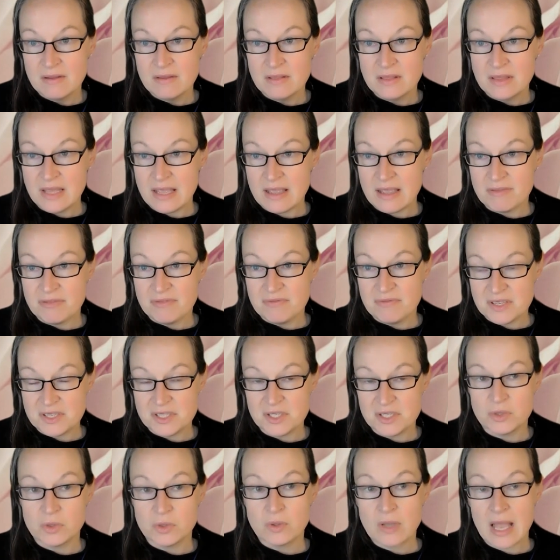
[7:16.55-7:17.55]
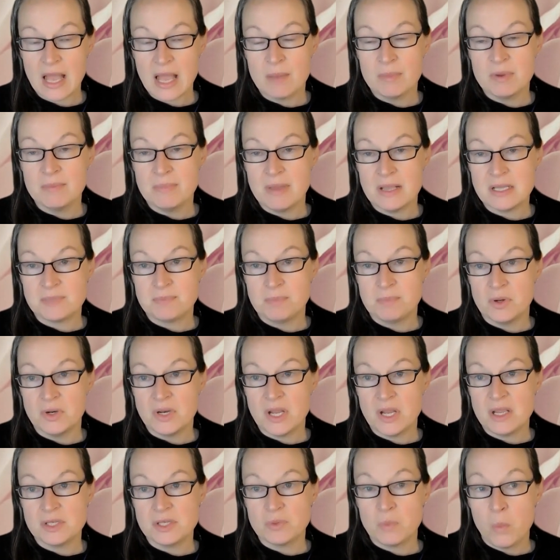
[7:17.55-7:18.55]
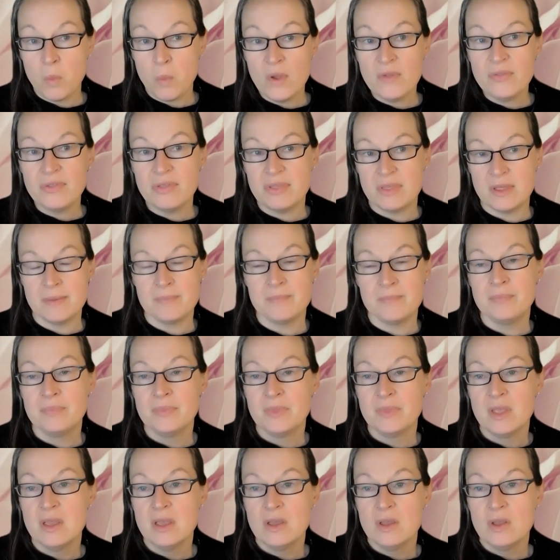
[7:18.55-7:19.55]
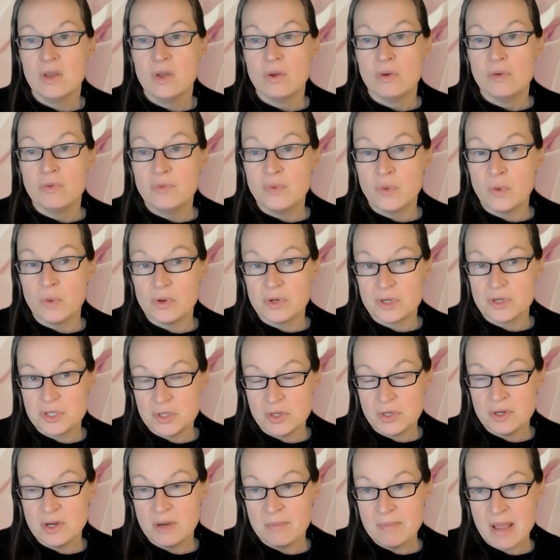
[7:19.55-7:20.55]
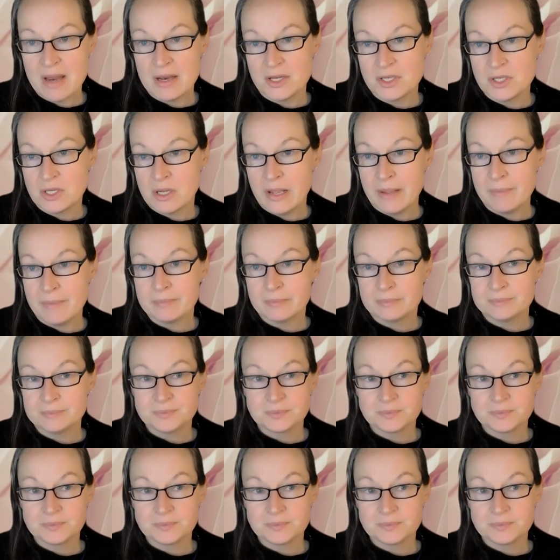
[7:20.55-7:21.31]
their physical carbon-based bodies with them for a certain amount of time